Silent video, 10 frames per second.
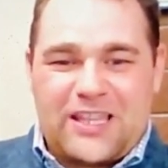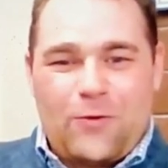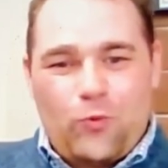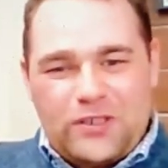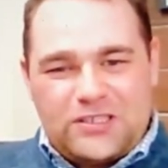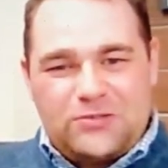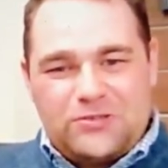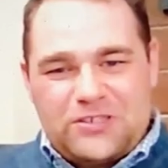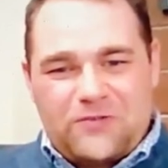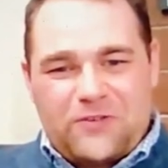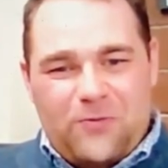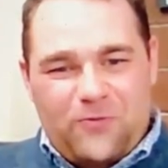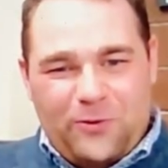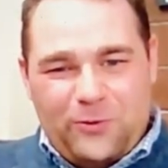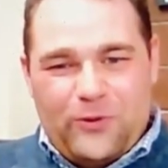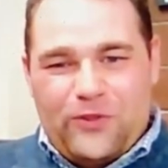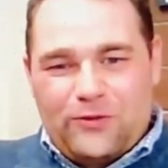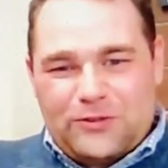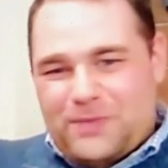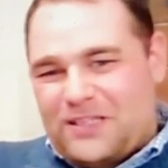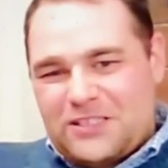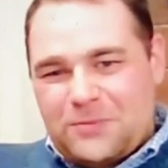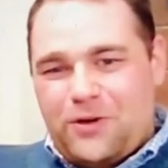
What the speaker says: And then once students are comfortable with those basic